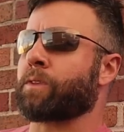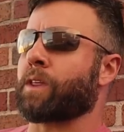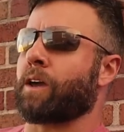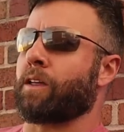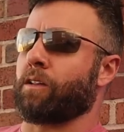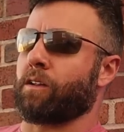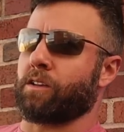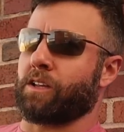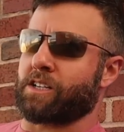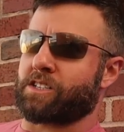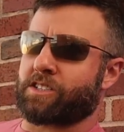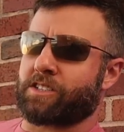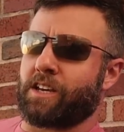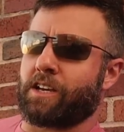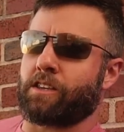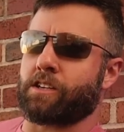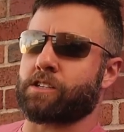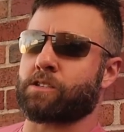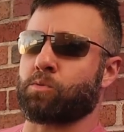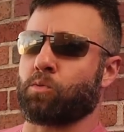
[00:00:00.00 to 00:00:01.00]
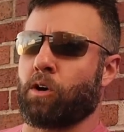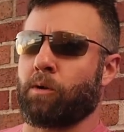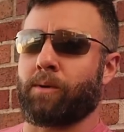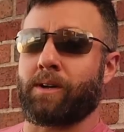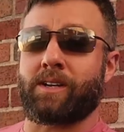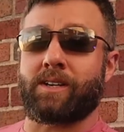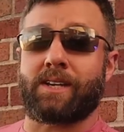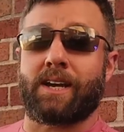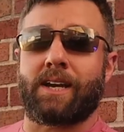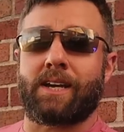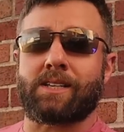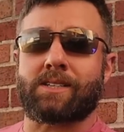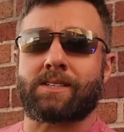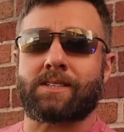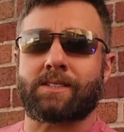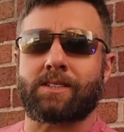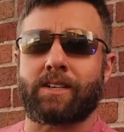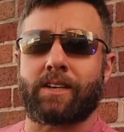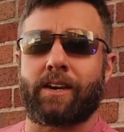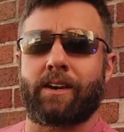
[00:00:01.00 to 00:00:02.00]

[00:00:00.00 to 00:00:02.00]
And then let's say this woman dates